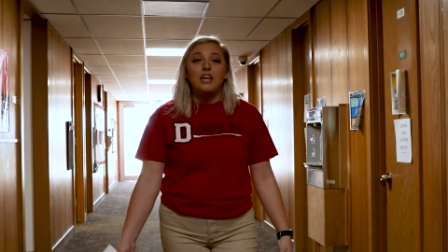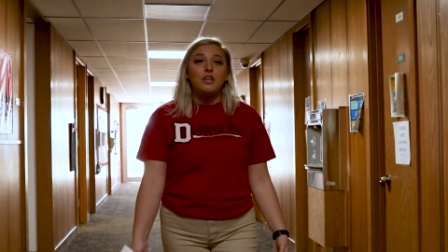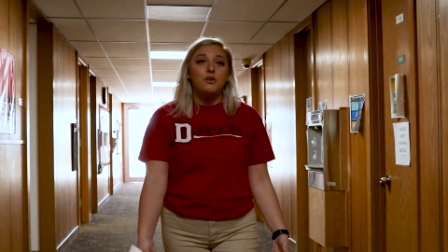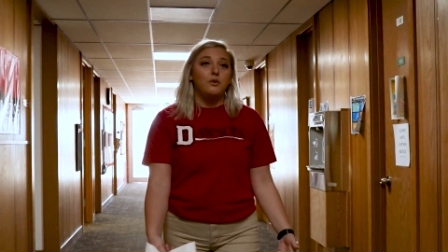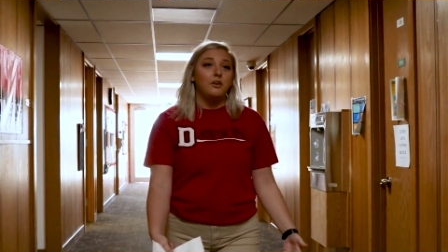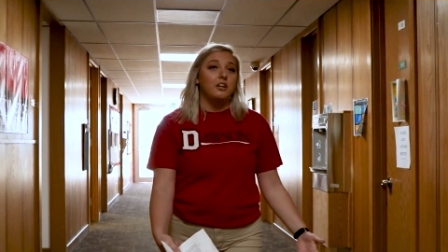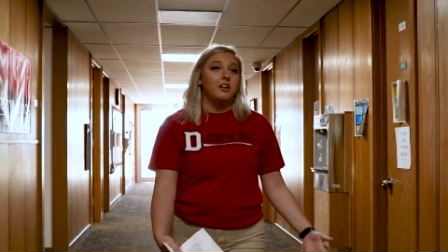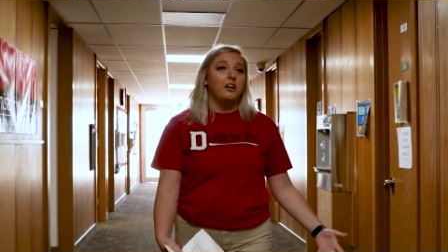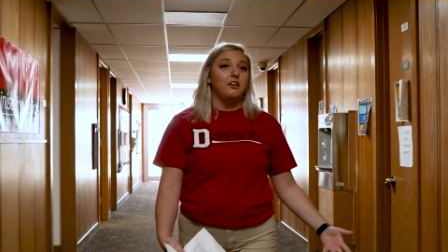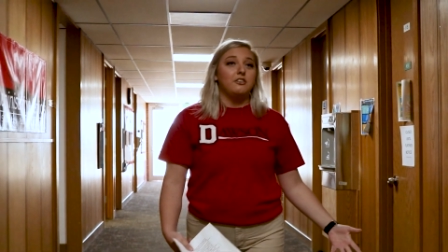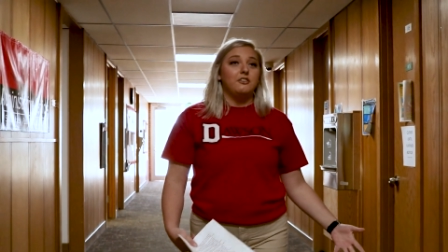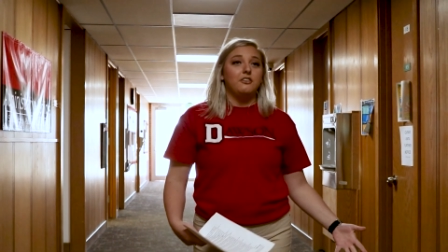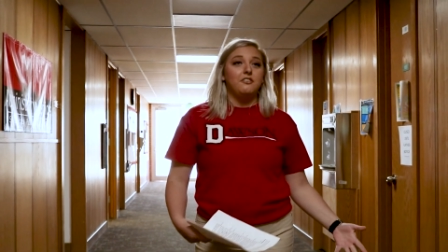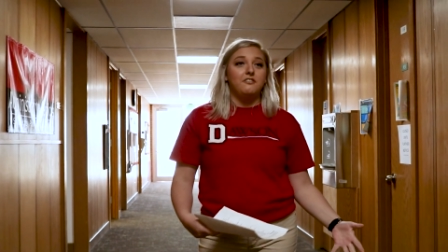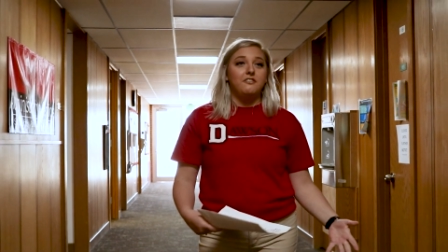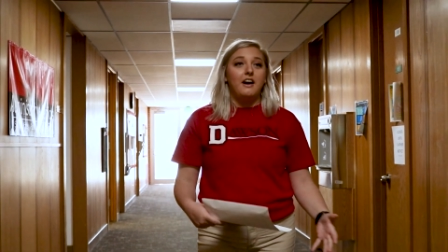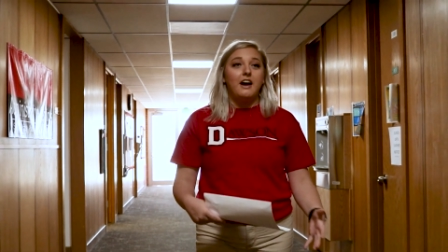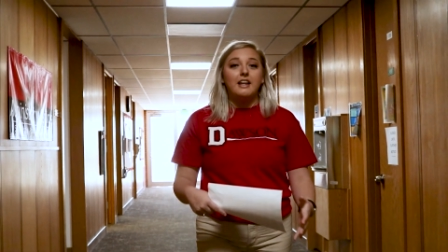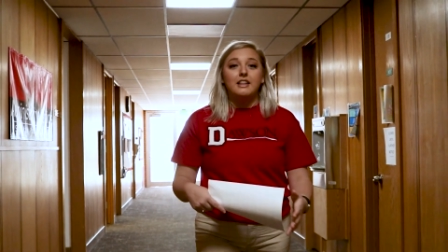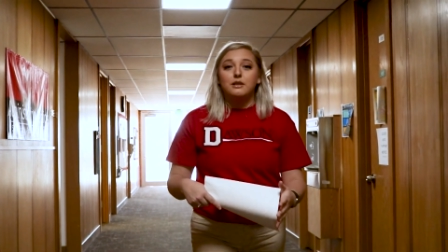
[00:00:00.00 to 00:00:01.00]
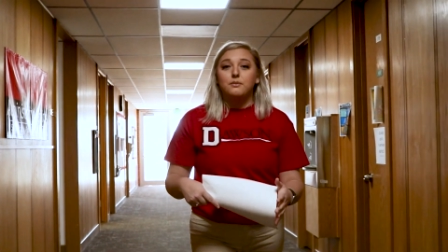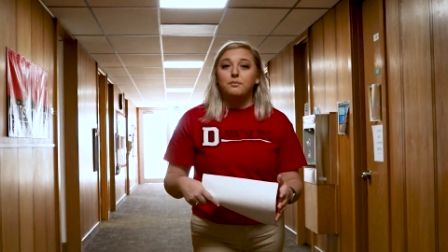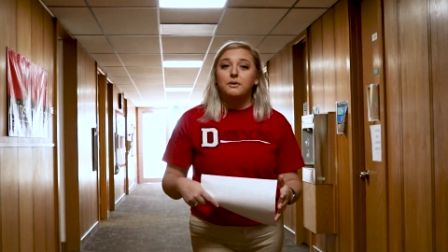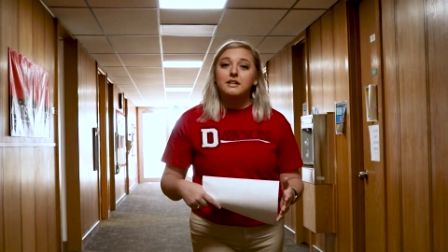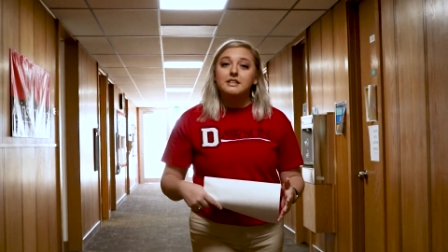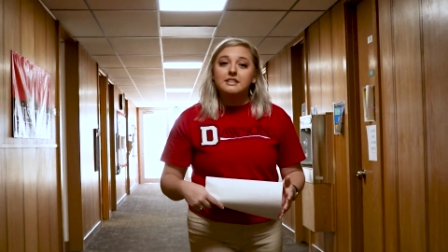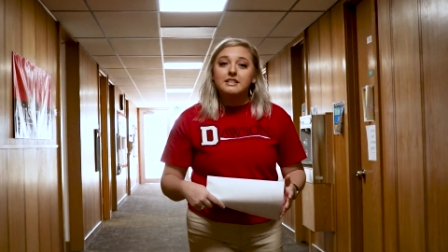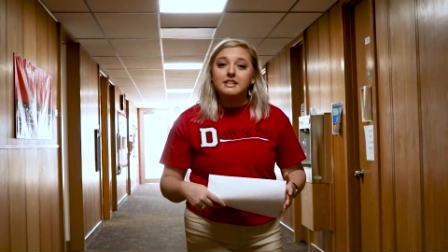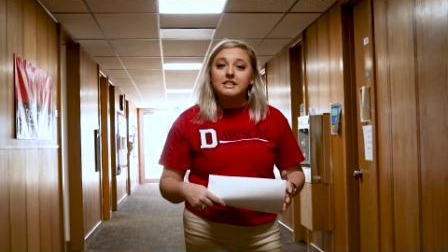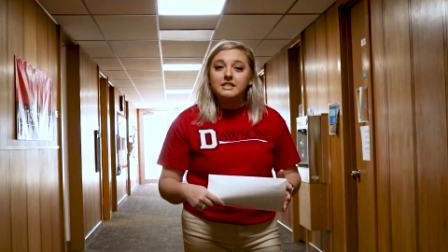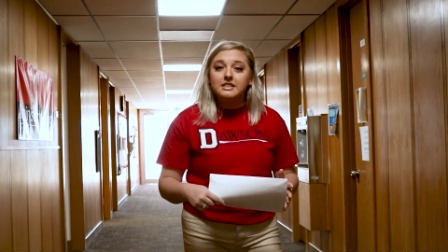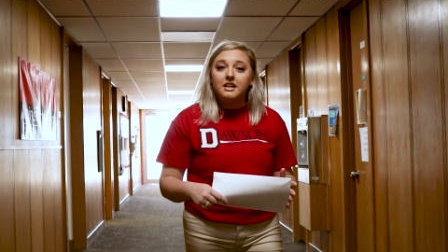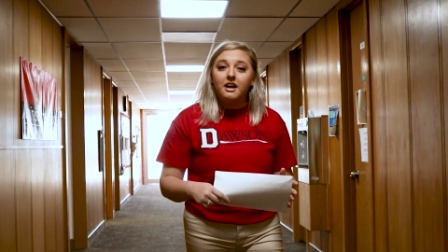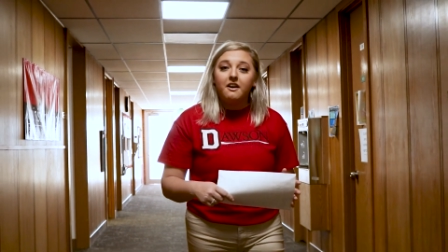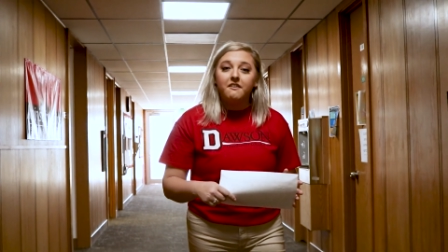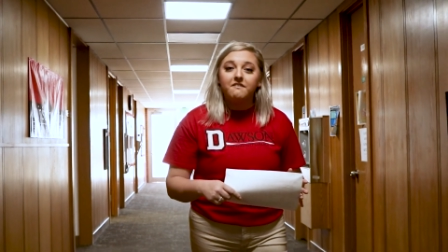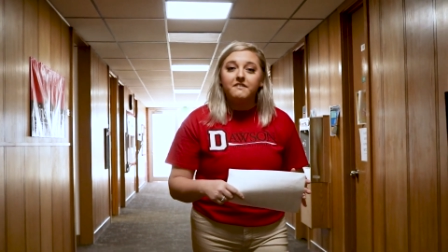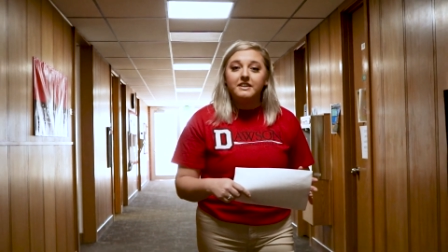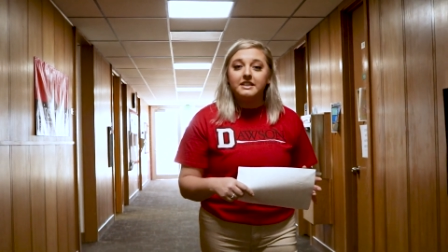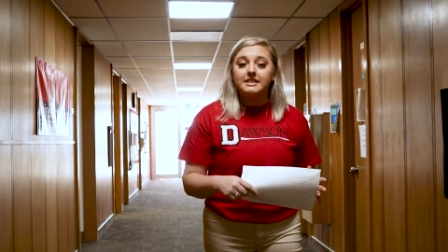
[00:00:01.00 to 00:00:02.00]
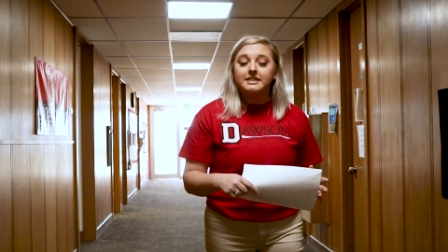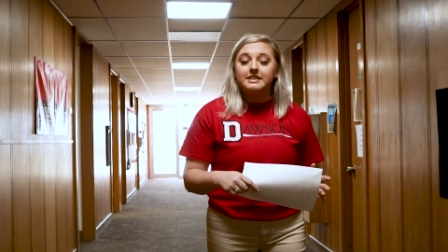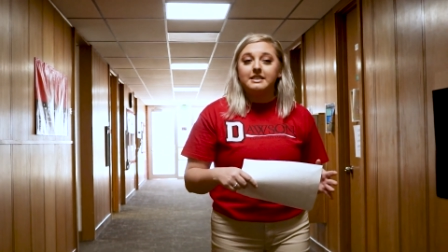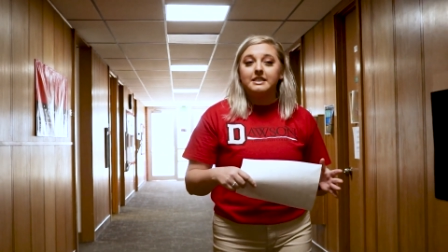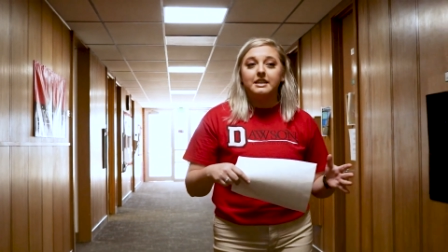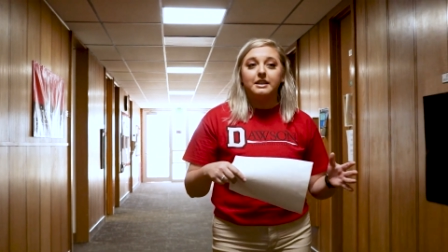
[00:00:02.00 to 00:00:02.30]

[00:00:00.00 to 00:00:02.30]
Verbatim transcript: you can also find the president's office,